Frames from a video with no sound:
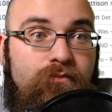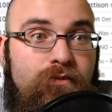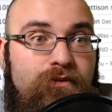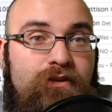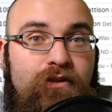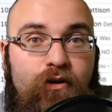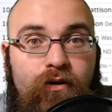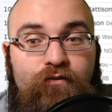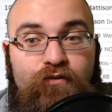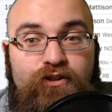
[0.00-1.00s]

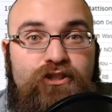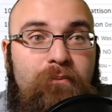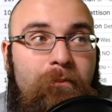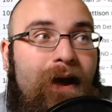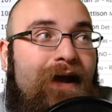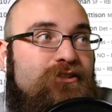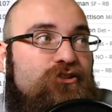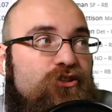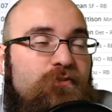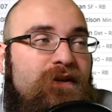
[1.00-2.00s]
efficient backs
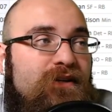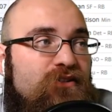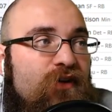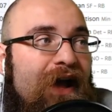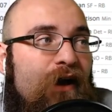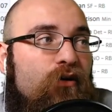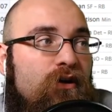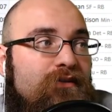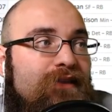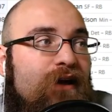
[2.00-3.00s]
just because of how
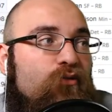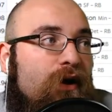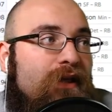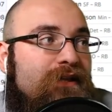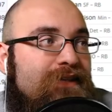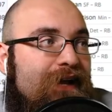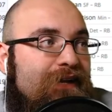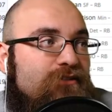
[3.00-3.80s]
good that running attack is